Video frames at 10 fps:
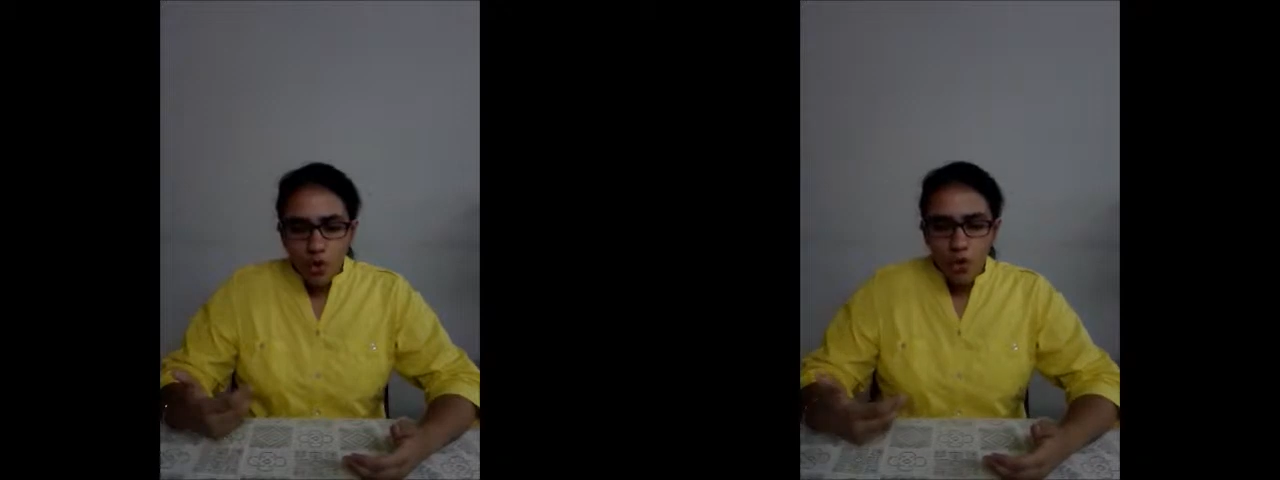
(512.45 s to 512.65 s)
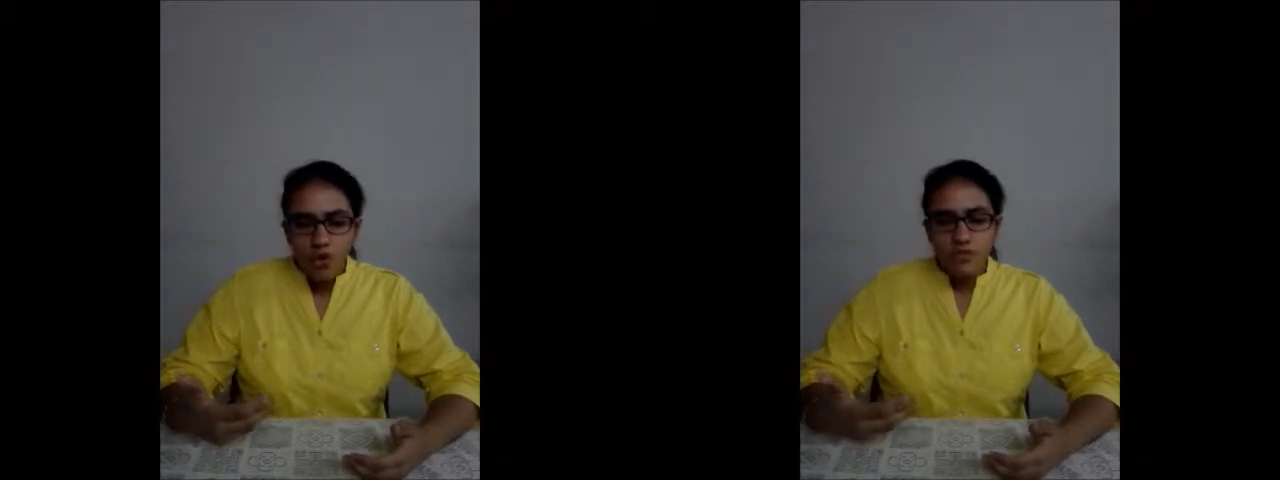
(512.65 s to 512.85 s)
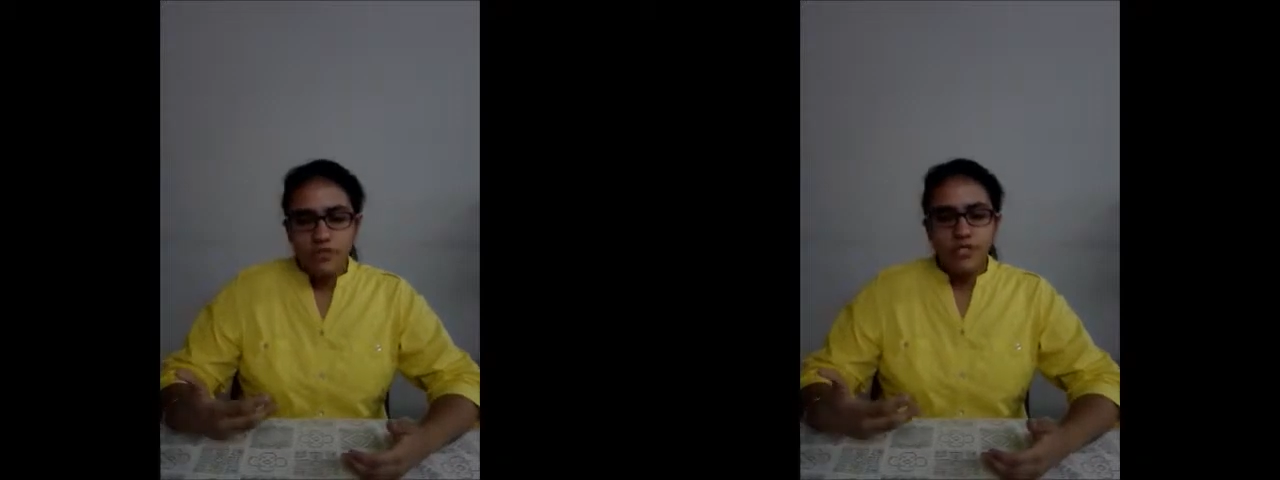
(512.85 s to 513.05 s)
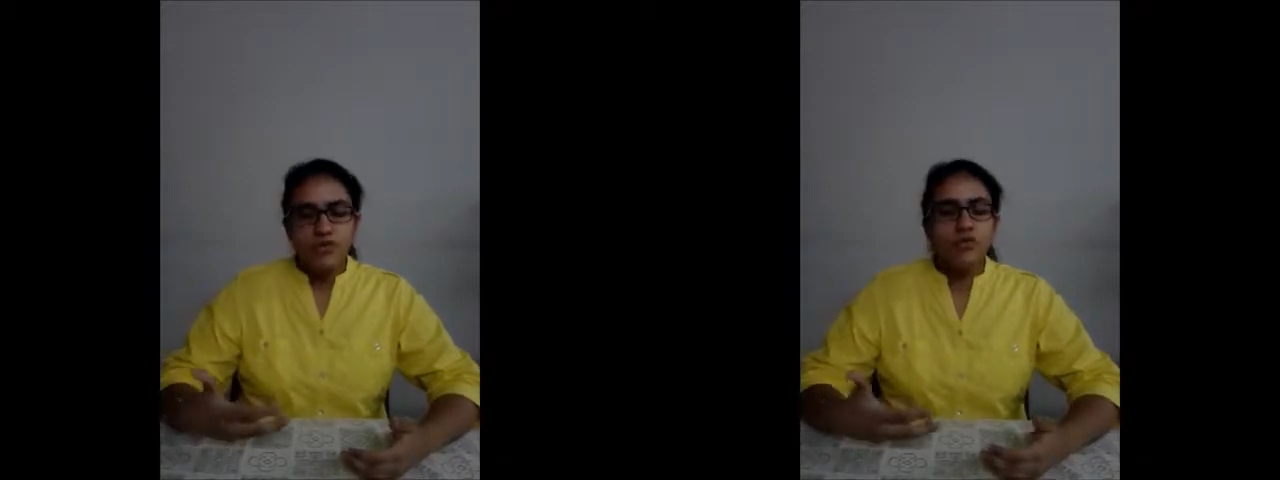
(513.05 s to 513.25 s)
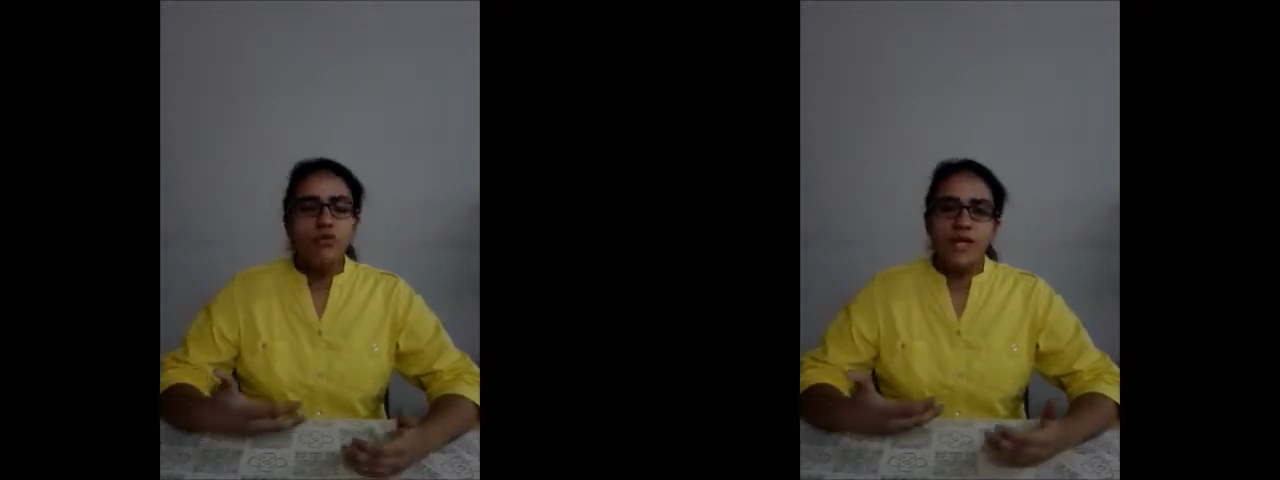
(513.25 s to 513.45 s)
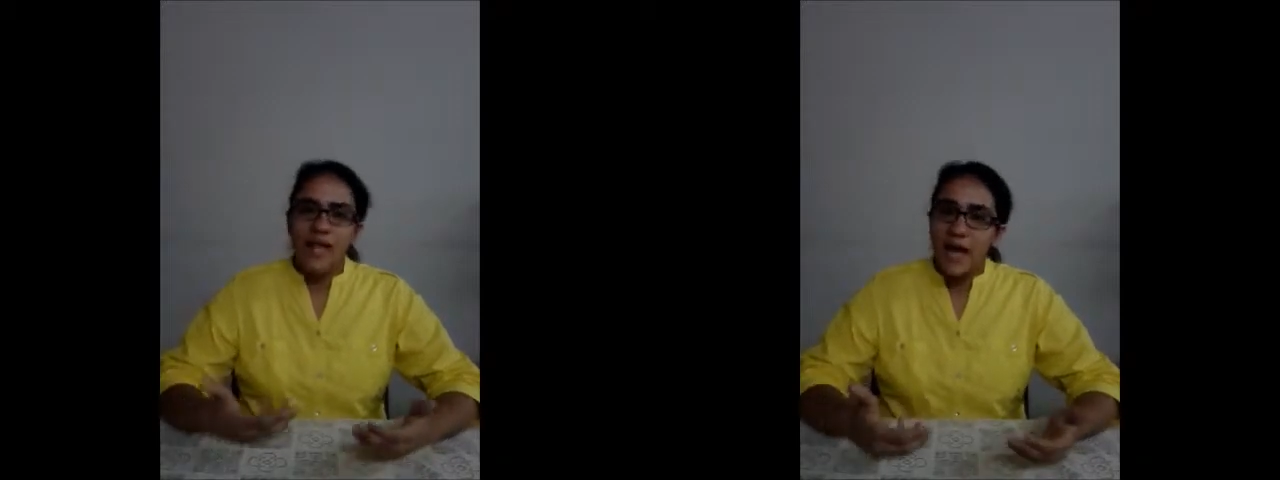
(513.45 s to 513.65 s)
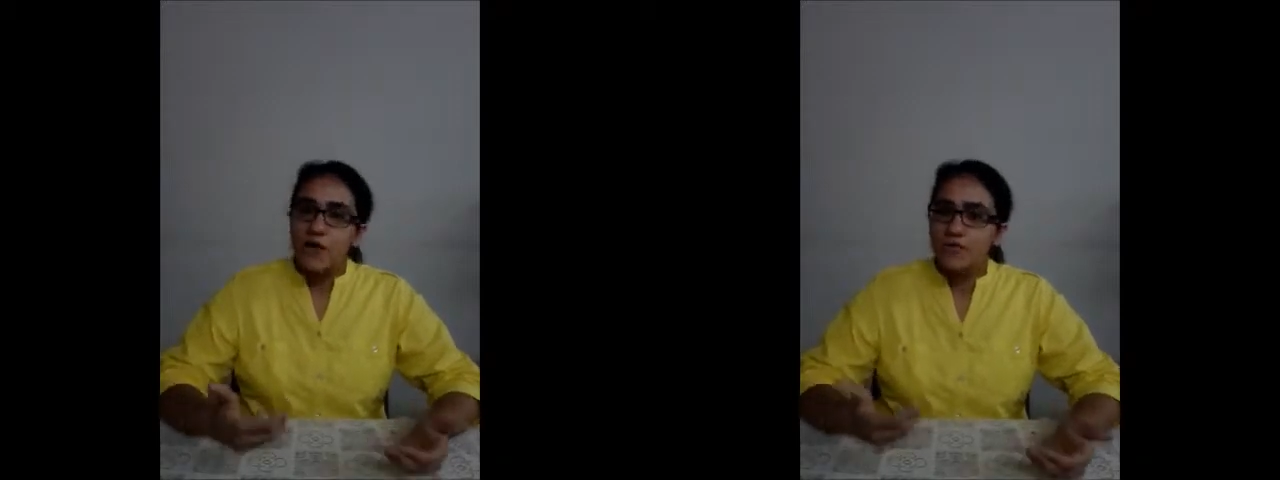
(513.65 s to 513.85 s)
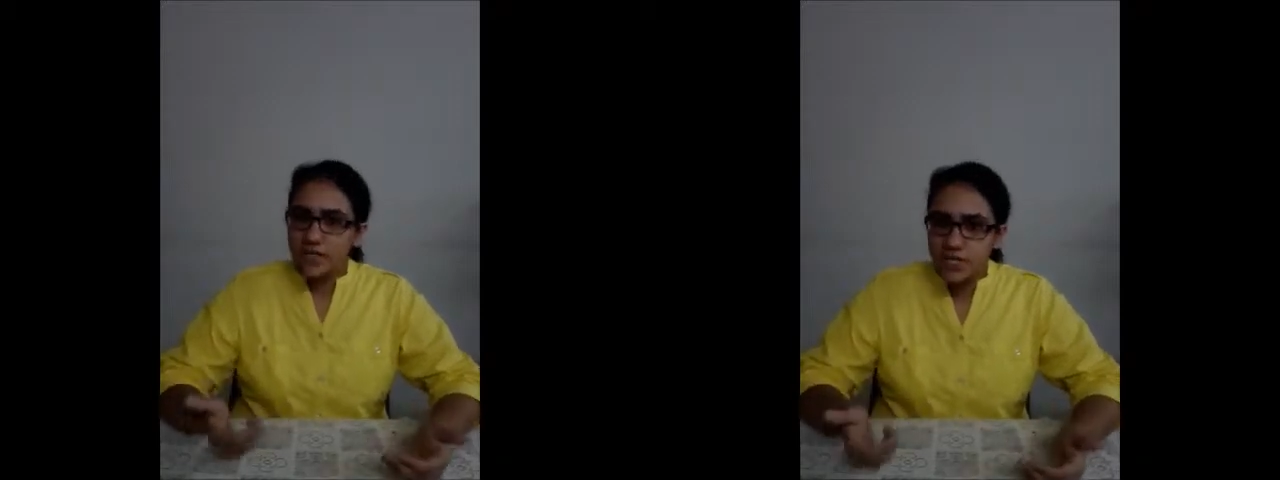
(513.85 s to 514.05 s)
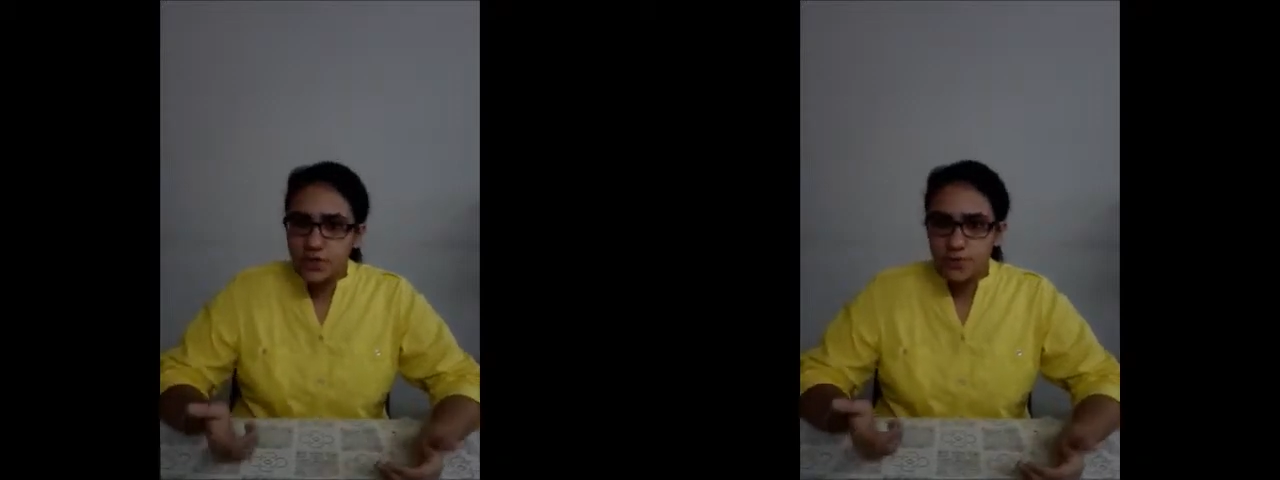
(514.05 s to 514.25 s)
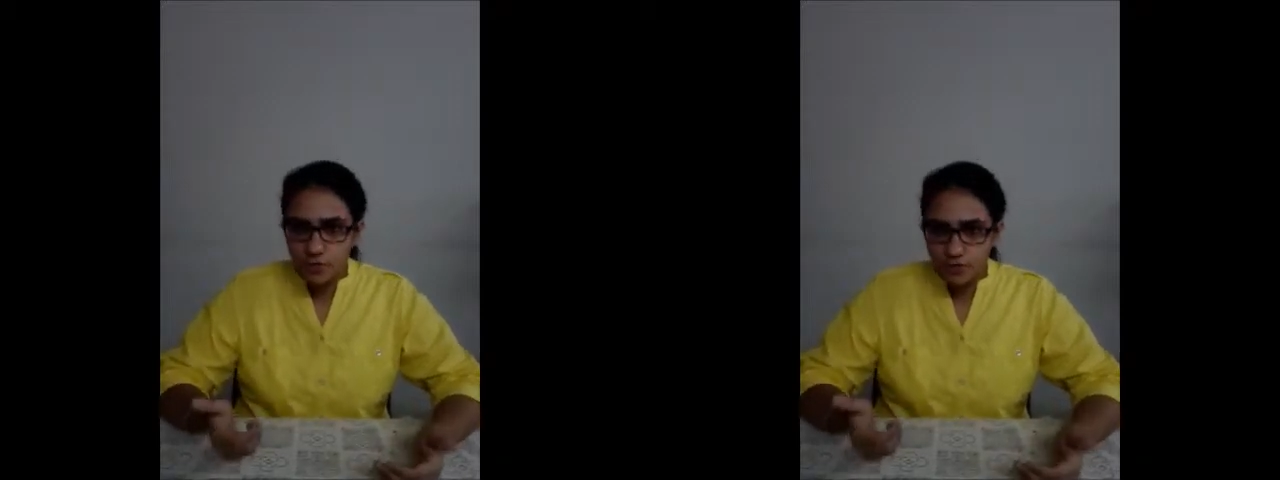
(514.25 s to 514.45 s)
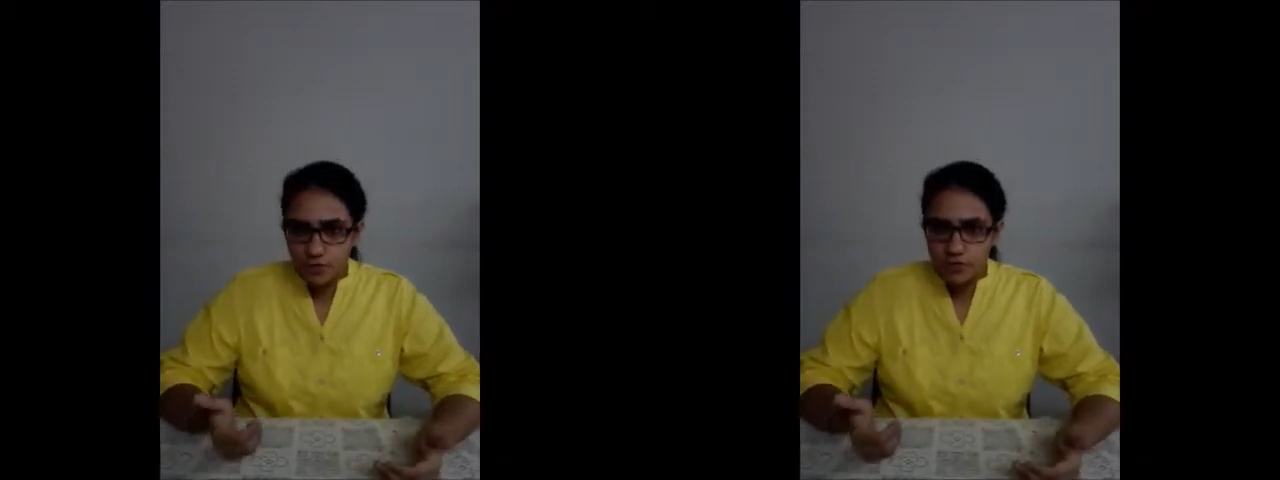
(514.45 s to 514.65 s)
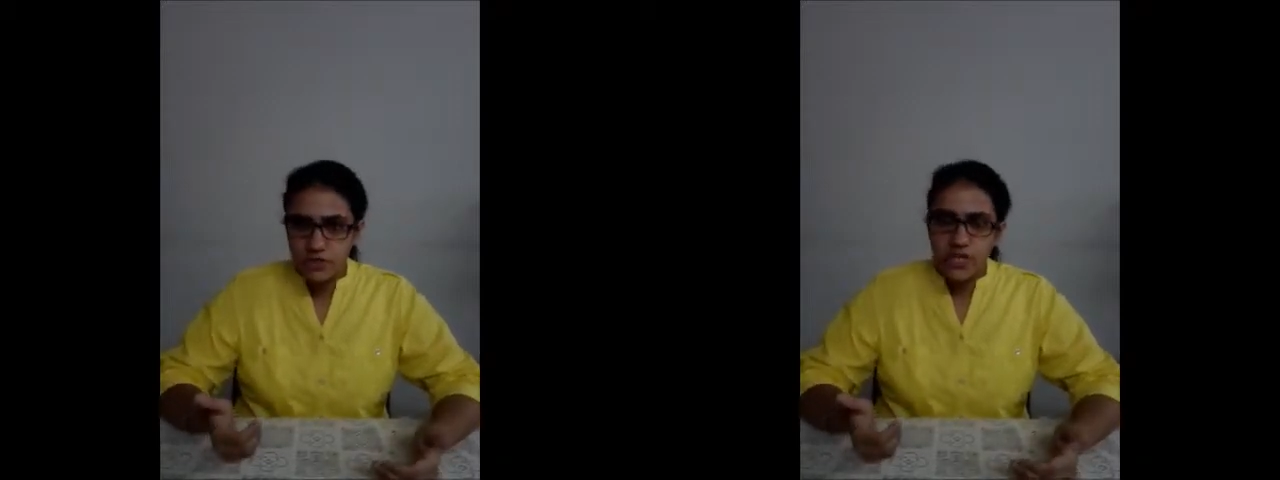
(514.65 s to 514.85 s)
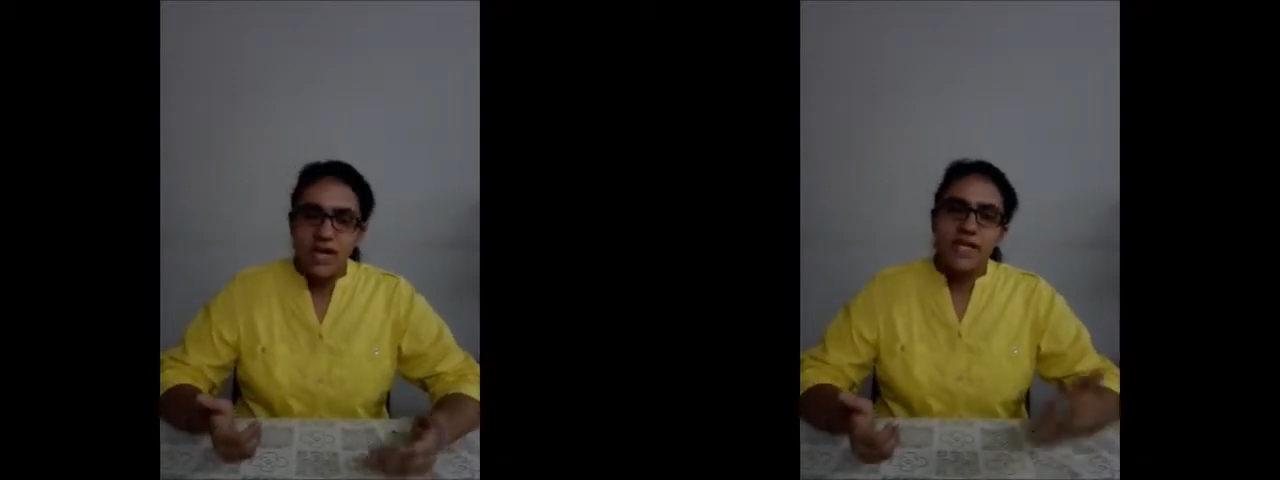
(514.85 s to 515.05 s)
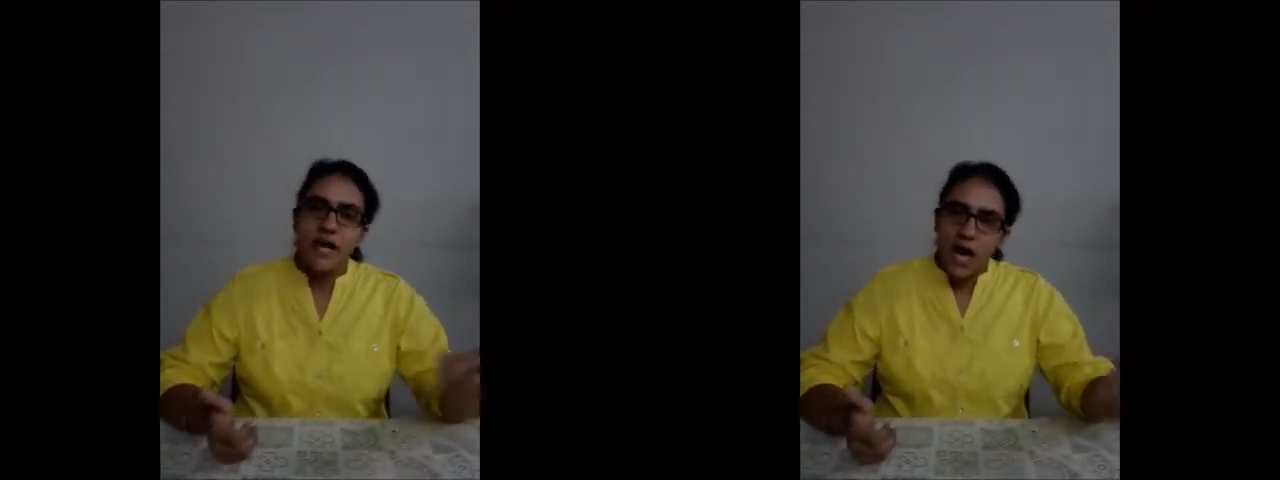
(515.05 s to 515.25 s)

or due to lack of age proof of the child.